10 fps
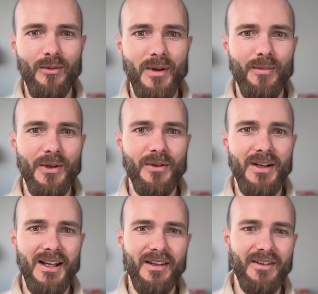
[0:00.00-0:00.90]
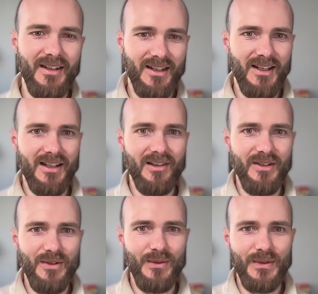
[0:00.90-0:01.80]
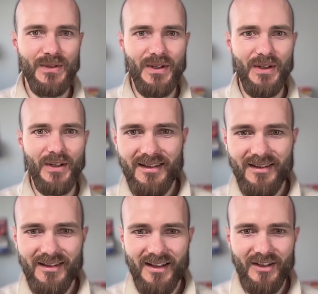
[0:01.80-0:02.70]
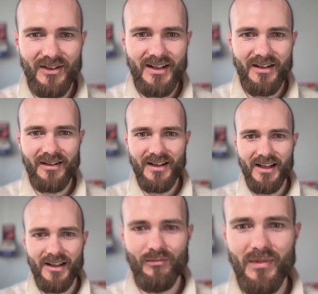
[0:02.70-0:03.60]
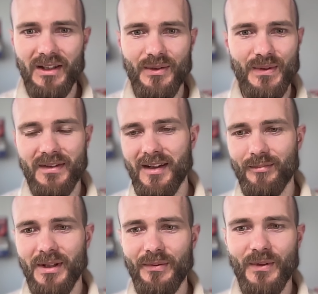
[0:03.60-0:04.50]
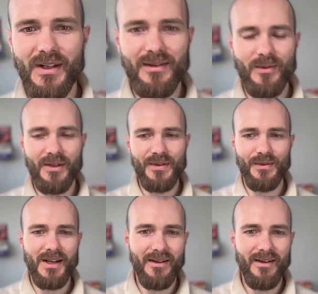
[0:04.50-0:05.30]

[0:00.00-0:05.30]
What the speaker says: a webinar, and I'll use a title here. I'll use a template for this one, so I